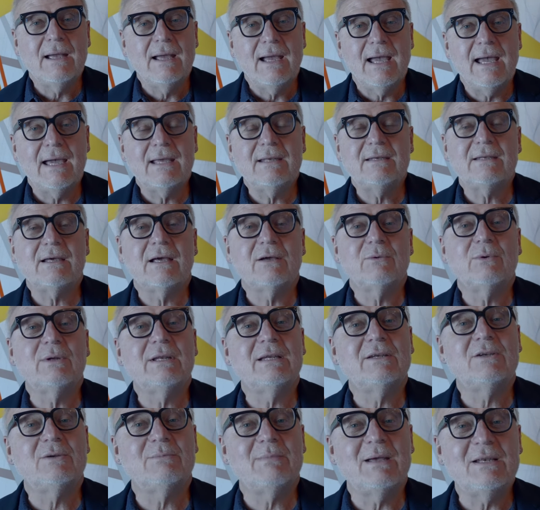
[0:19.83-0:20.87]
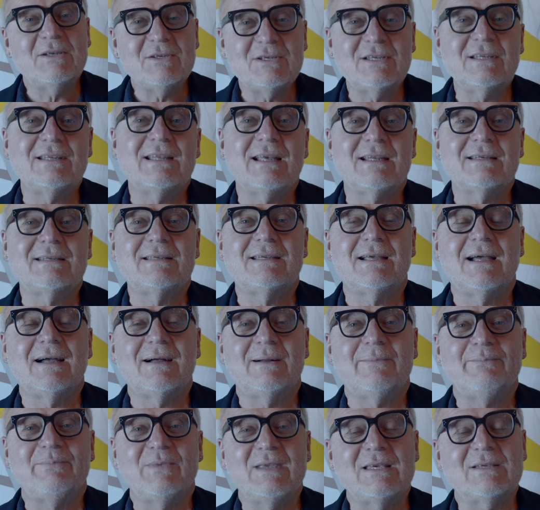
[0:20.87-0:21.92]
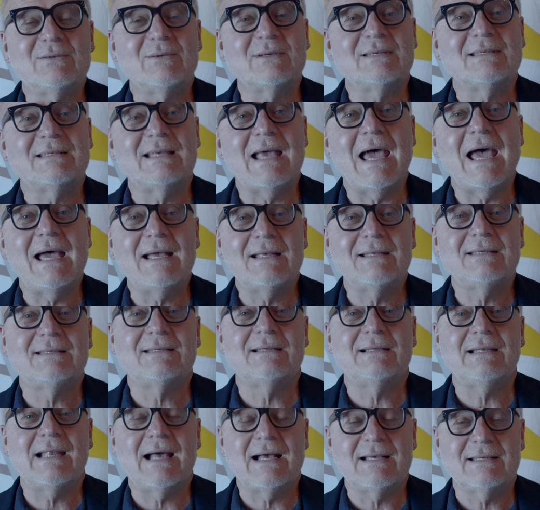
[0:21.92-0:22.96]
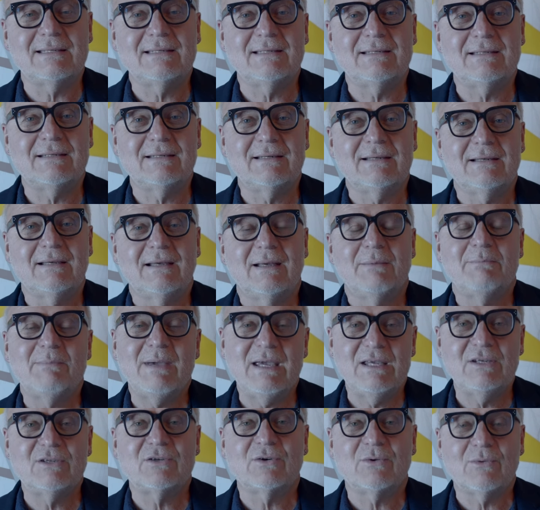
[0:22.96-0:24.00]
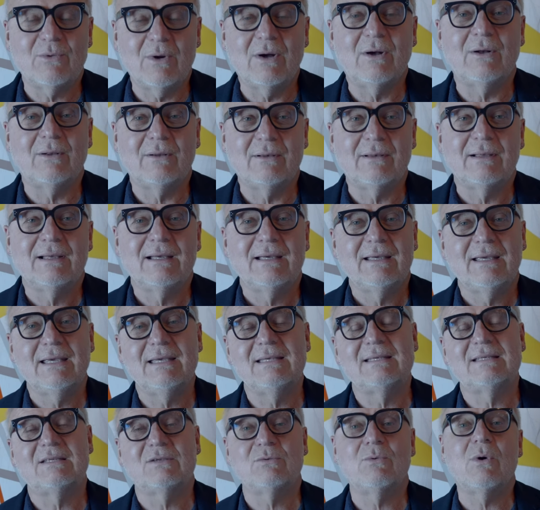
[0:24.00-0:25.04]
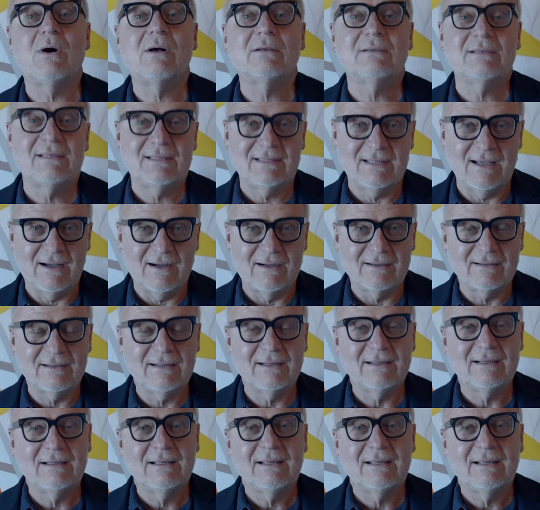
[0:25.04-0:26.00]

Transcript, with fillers: And I wanted to mention that um, this was Ed's last major role, his swan song.